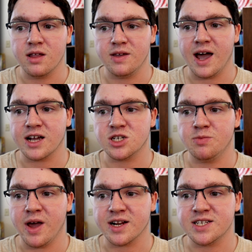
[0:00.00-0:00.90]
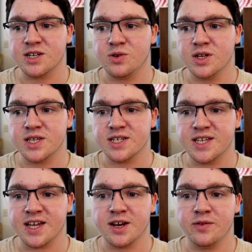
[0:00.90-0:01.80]
the action-packed series
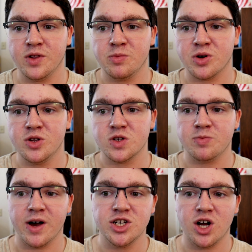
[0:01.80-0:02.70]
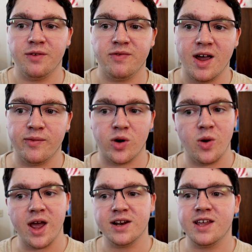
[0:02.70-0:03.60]
executively produced by Jon Favreau
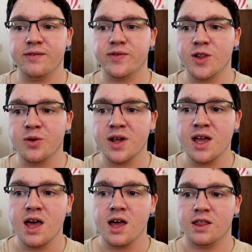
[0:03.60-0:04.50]
and Dave Filoni